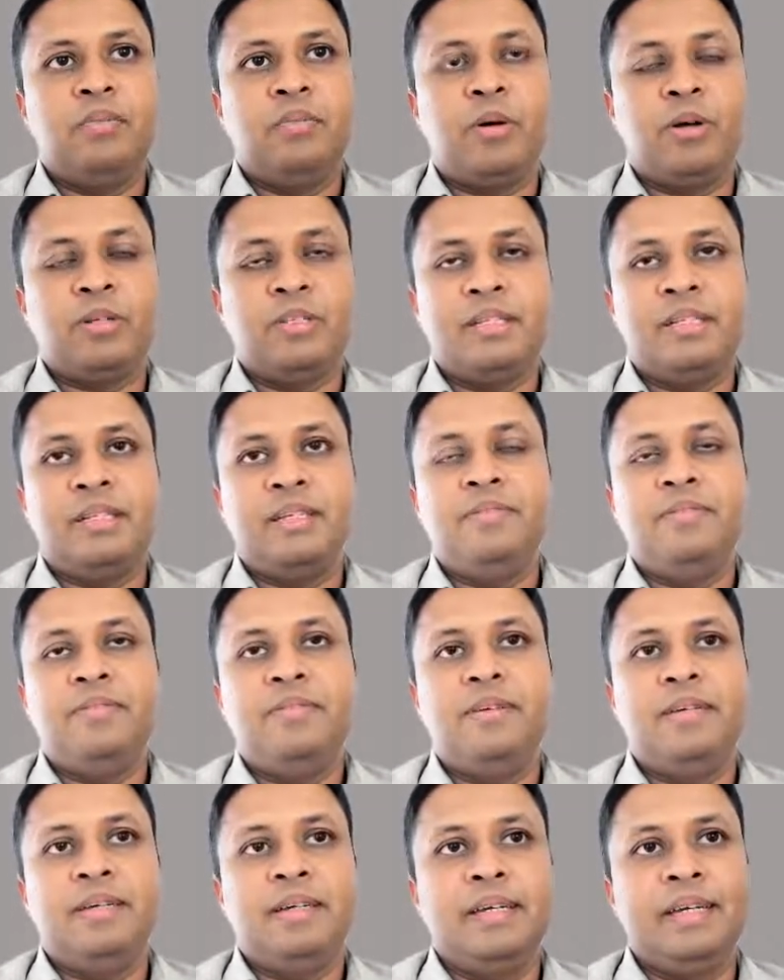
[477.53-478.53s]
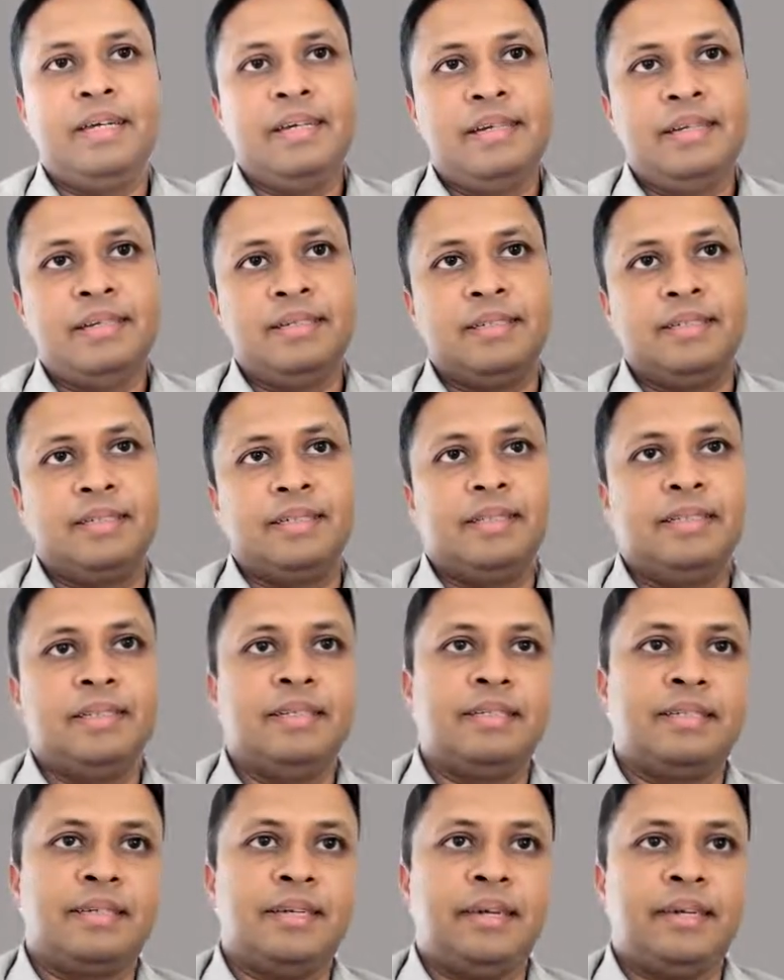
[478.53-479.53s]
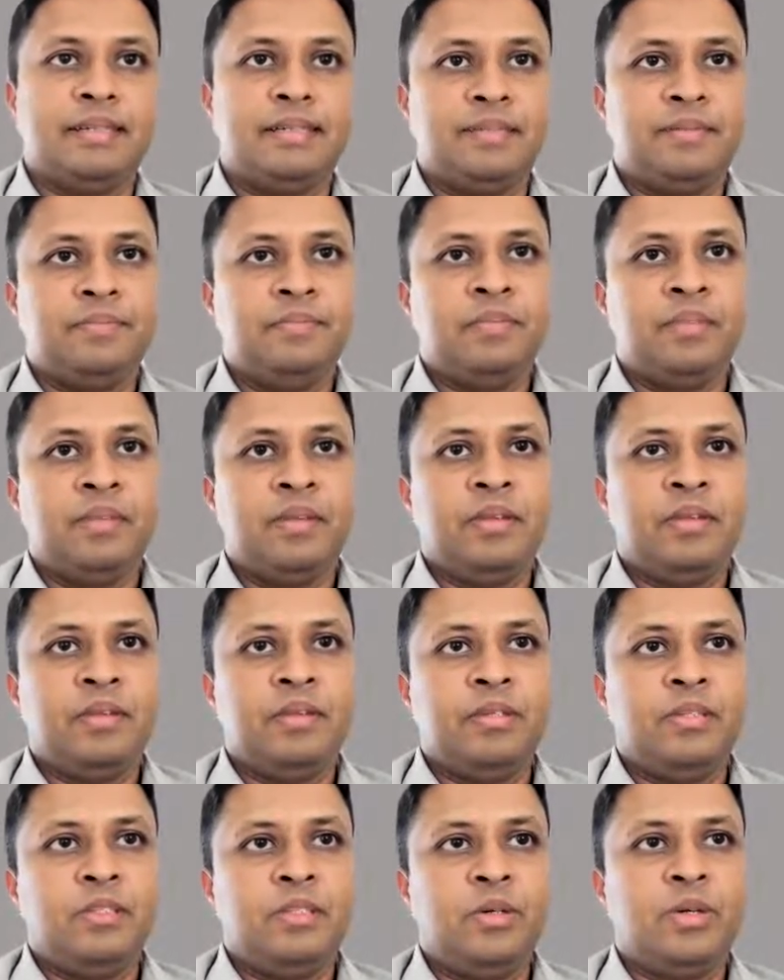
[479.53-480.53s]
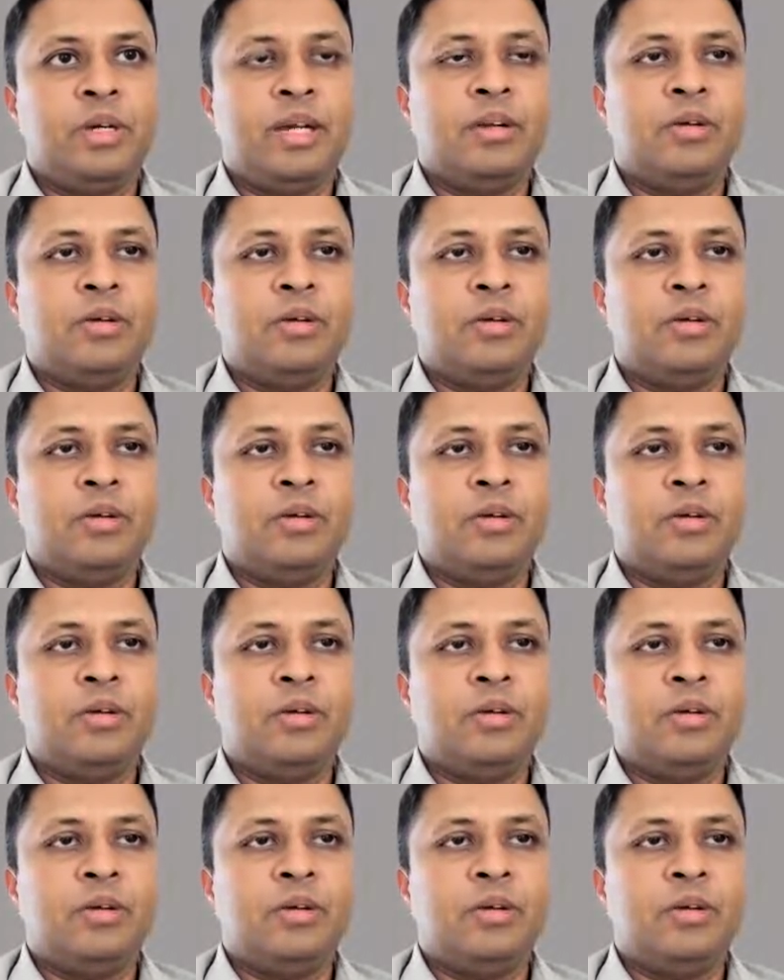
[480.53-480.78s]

positive integers in this case. So you can